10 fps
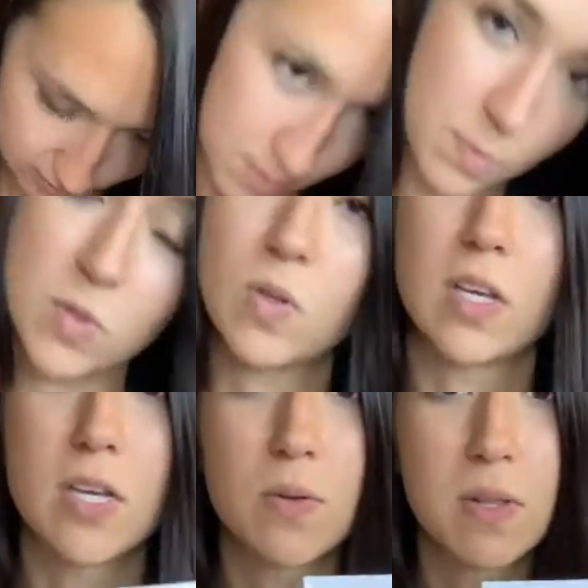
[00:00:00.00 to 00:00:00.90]
Comes with
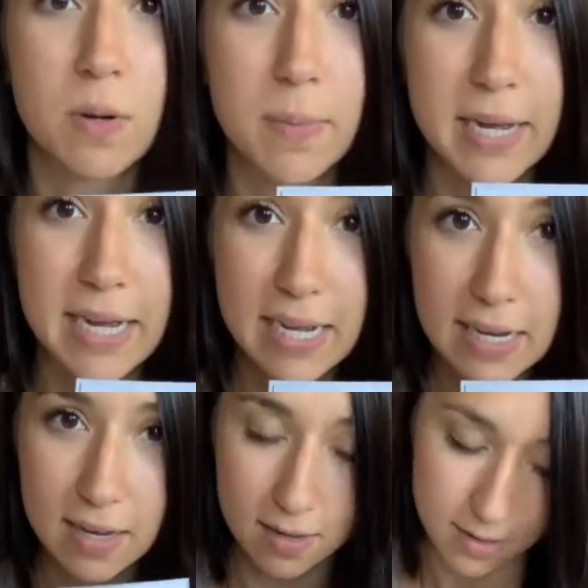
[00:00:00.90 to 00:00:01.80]
a cute little
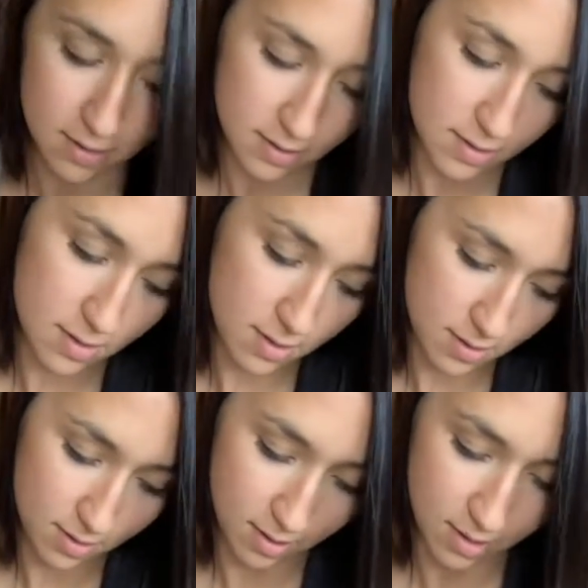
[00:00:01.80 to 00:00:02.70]
bag.
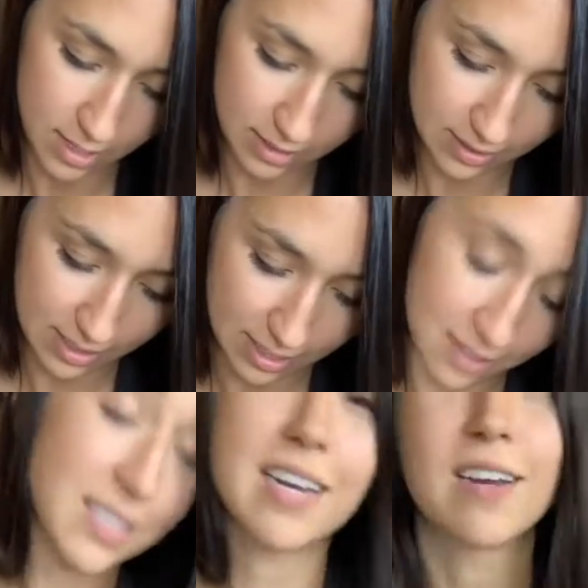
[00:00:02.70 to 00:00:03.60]
Alright, it's like
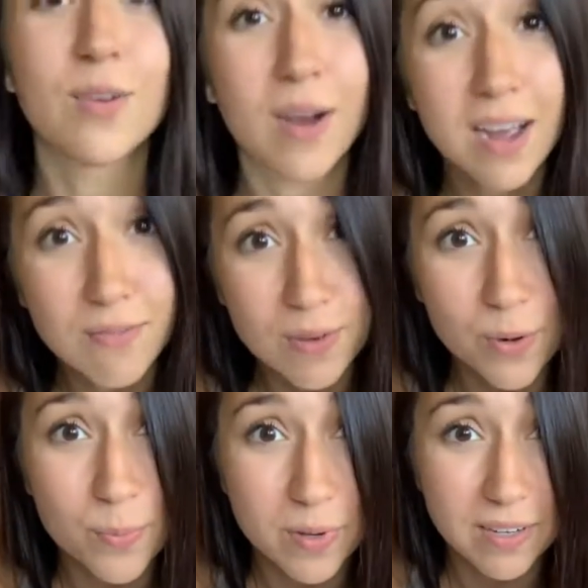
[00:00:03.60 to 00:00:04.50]
a new
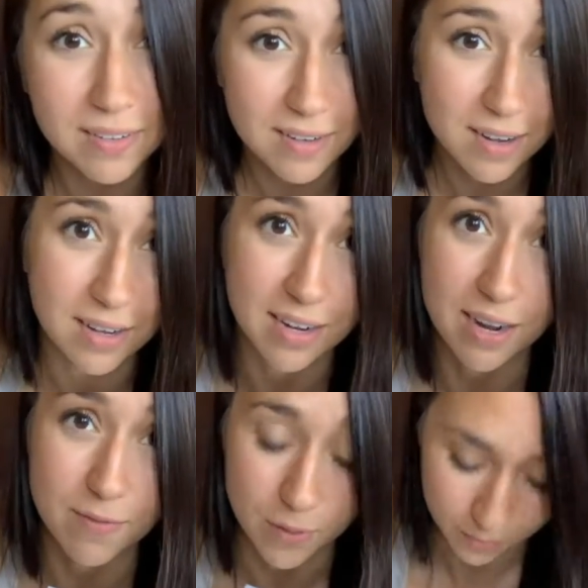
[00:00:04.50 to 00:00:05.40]
iPhone, but not an
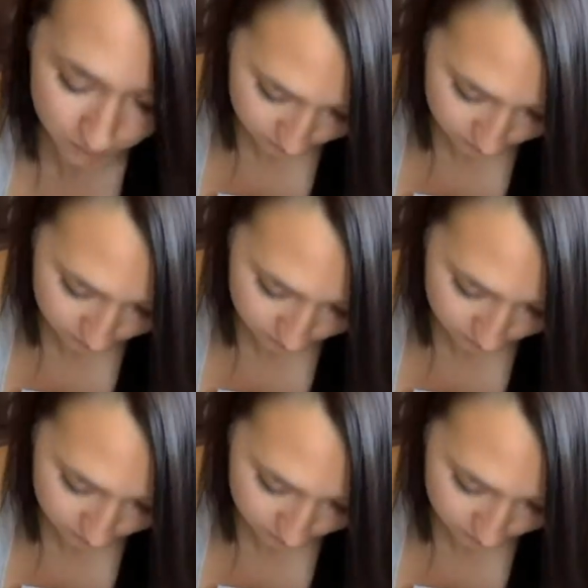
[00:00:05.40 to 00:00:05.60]
iPhone.